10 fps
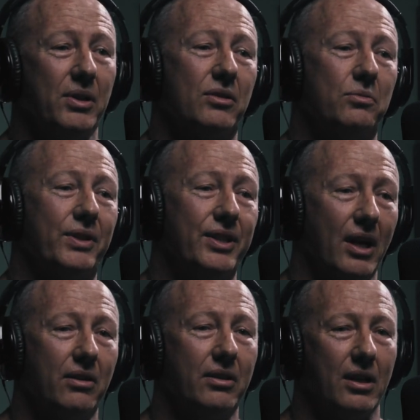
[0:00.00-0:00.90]
And because we
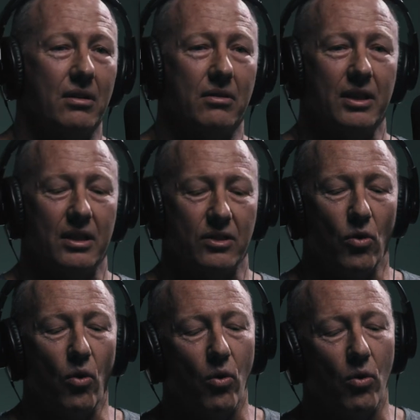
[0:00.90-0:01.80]
don't know, then
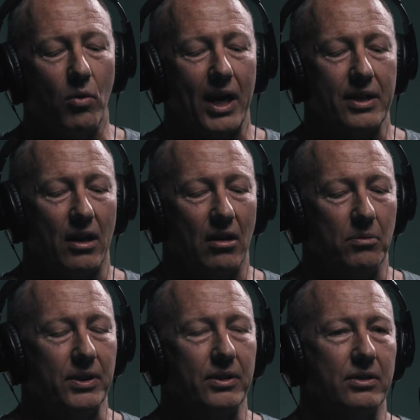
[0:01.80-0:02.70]
it's always
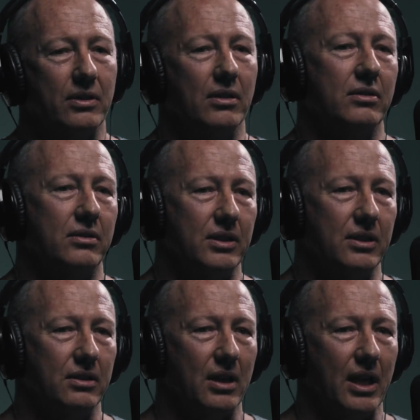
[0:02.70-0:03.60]
open to
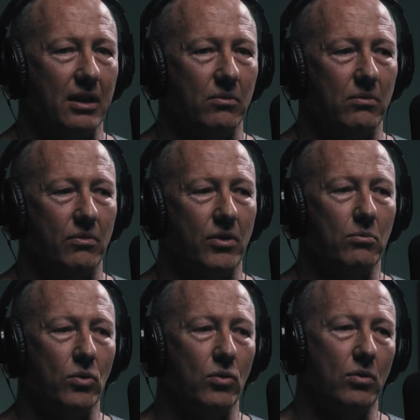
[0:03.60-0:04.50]
learning. And
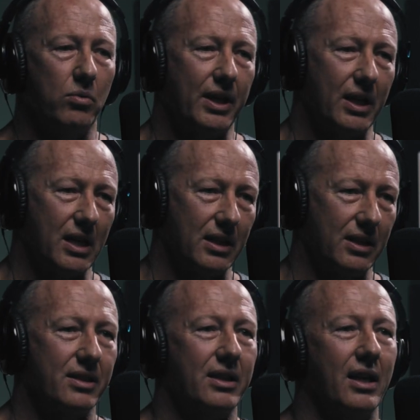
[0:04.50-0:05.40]
the more we
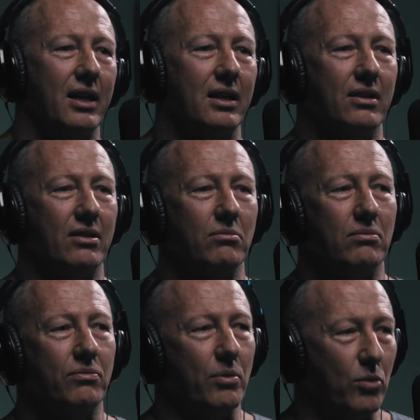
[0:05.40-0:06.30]
understand,
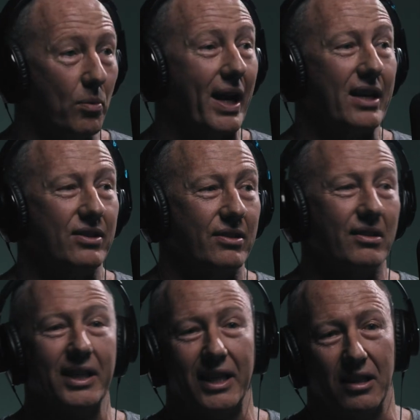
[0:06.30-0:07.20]
the more
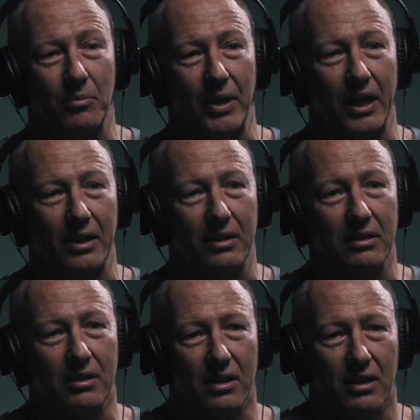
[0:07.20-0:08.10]
passionate I get about
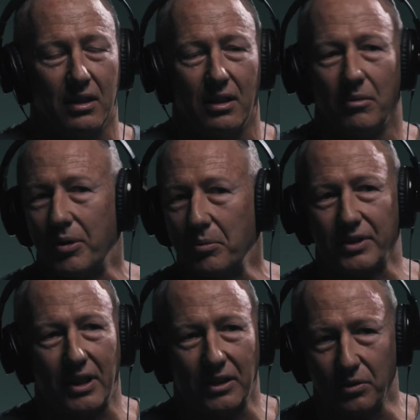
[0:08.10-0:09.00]
it. And
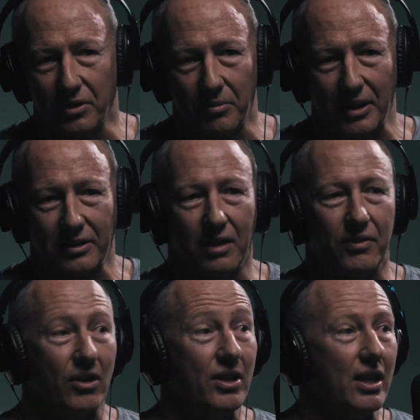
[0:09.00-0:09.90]
people start talking about
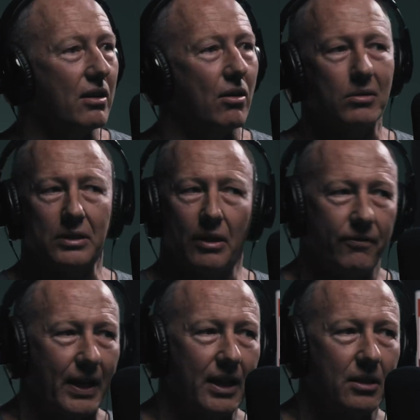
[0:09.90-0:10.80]
stuff, and I go, yeah, I
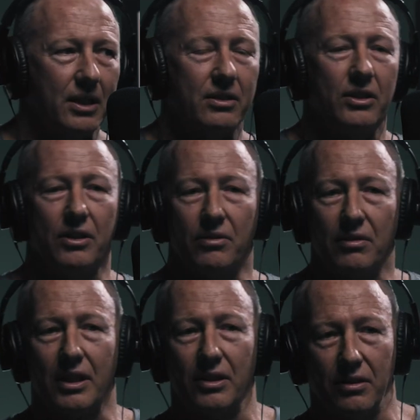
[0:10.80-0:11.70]
found out this, and you can
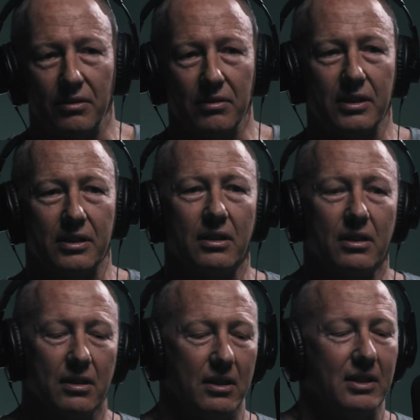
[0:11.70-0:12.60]
do that, and you can do this. And